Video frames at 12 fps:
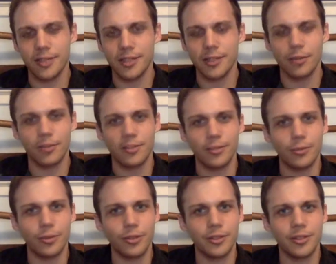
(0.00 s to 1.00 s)
technique was he
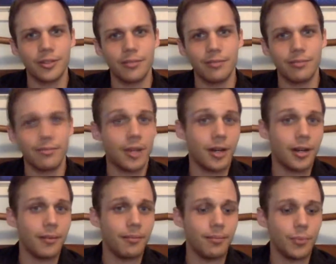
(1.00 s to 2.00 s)
really didn't
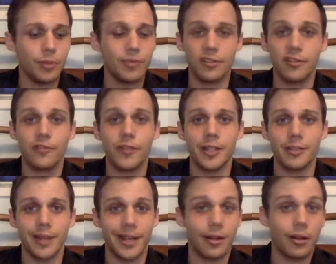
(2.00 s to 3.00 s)
um, move his
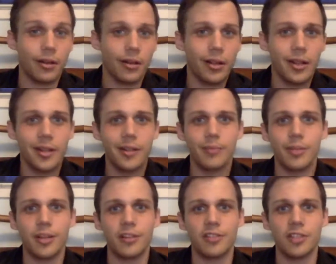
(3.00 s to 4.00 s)
feet at all
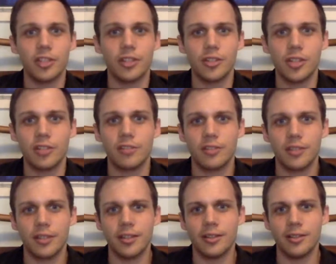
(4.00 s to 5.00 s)
because wow. he could just
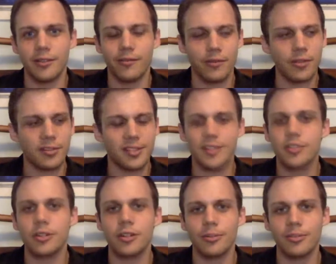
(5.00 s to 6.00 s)
and
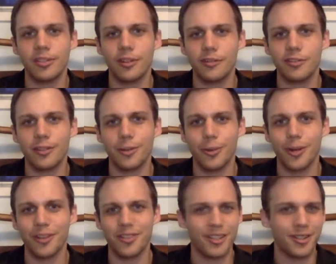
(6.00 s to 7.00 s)
center himself so
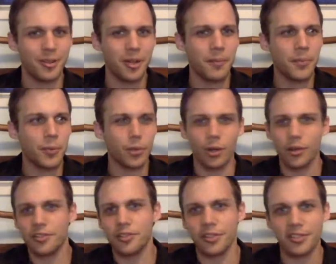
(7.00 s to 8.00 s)
well. So
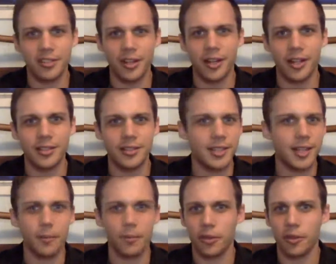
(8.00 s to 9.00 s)
regardless of the side
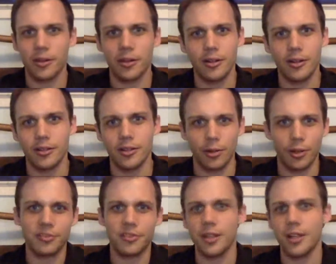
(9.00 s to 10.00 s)
depth, uh, you know,
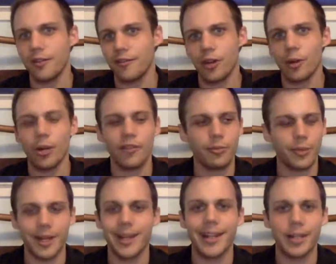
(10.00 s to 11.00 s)
close to the net or far away
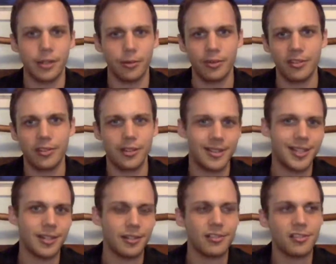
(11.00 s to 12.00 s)
from it, kind of like you would see in
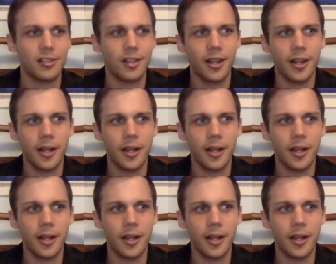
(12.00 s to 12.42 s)
tennis.